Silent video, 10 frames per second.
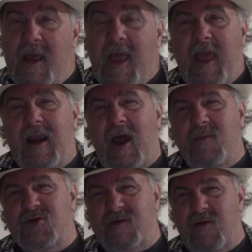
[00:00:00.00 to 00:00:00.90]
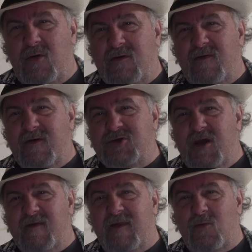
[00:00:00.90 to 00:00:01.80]
And I'm just going to
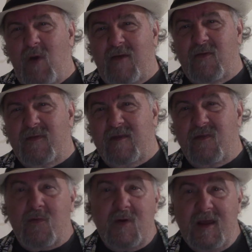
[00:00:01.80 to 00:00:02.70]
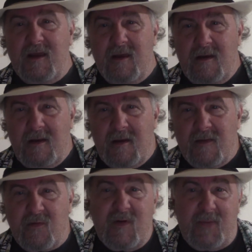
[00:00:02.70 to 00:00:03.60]
suggest that rather than three
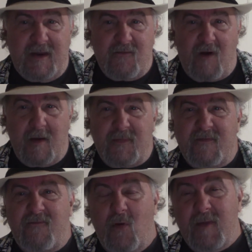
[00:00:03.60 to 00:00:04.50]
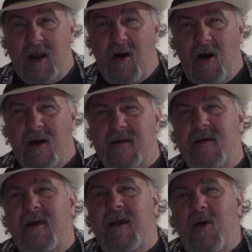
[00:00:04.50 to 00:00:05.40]
pin drops forming a heart,
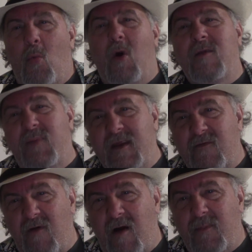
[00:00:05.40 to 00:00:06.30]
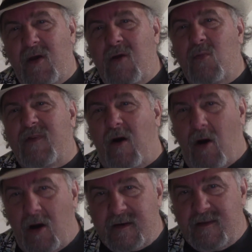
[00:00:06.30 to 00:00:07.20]
1 pin drop with a
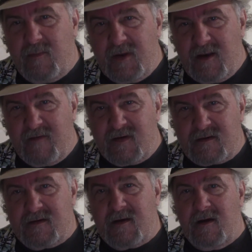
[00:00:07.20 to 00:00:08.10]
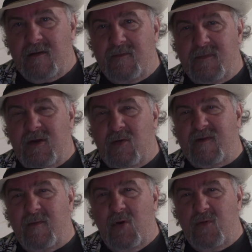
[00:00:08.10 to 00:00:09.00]
heart in the middle of it,
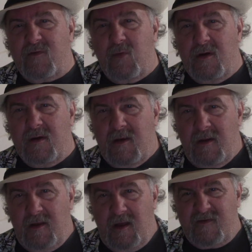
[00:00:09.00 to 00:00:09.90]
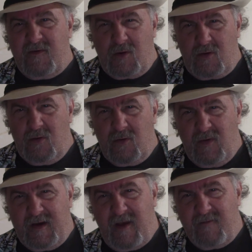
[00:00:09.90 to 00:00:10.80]
as opposed to a circle or
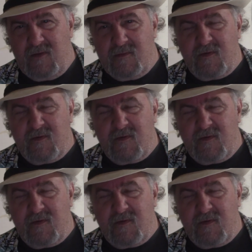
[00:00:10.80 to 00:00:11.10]
what have you.